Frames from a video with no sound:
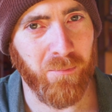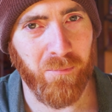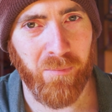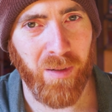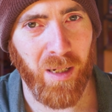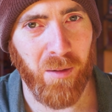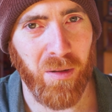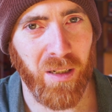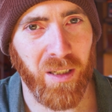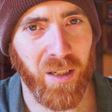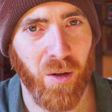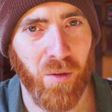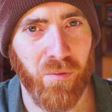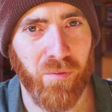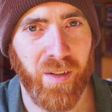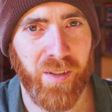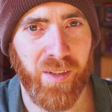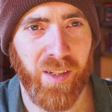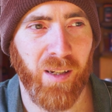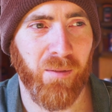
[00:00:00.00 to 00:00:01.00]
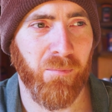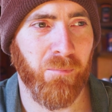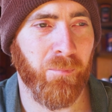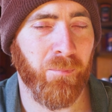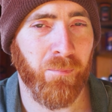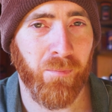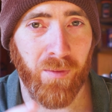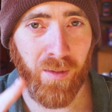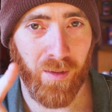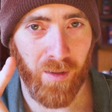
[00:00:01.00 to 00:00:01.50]
people that go and visit.
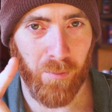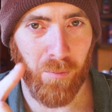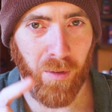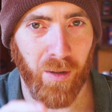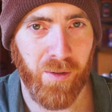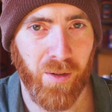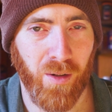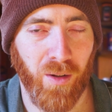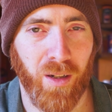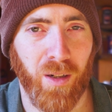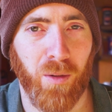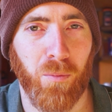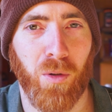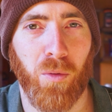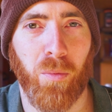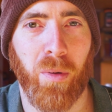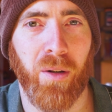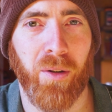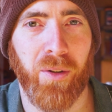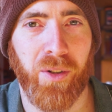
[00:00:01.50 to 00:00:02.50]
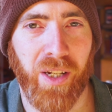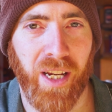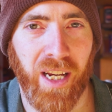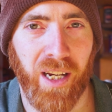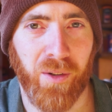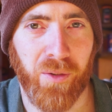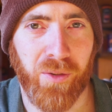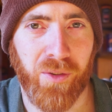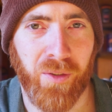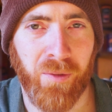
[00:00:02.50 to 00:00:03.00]
I most likely will poo in your
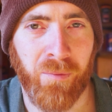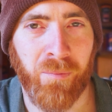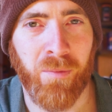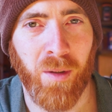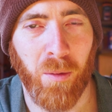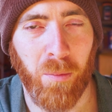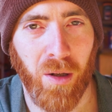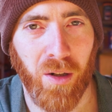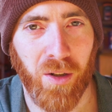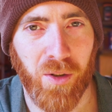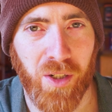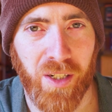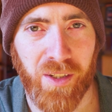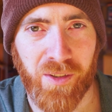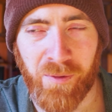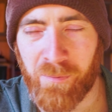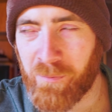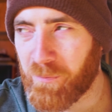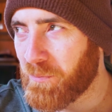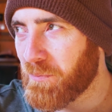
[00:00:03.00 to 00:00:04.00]
house. Apologies.